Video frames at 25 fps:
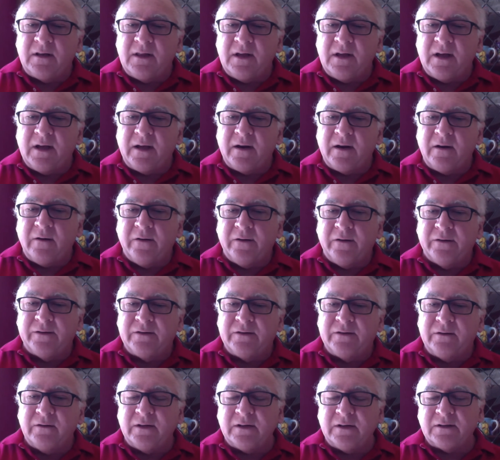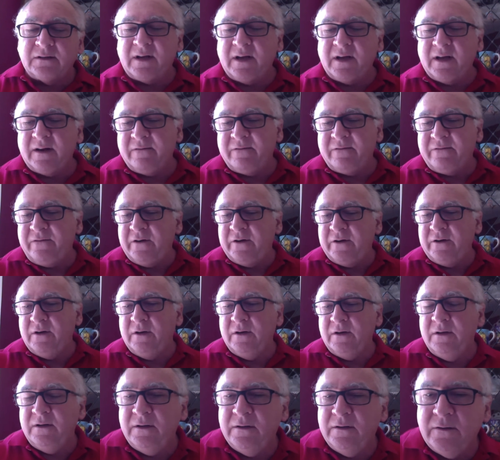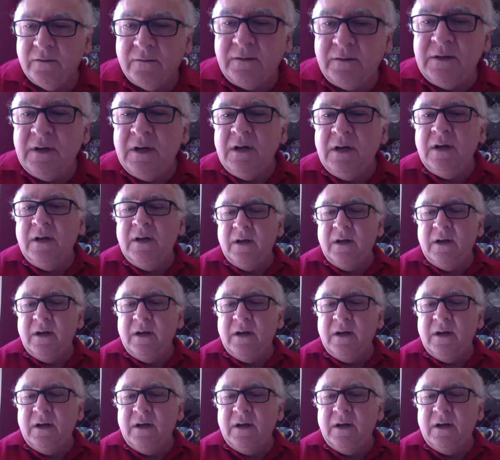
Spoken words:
that also. That's kind of fun to do.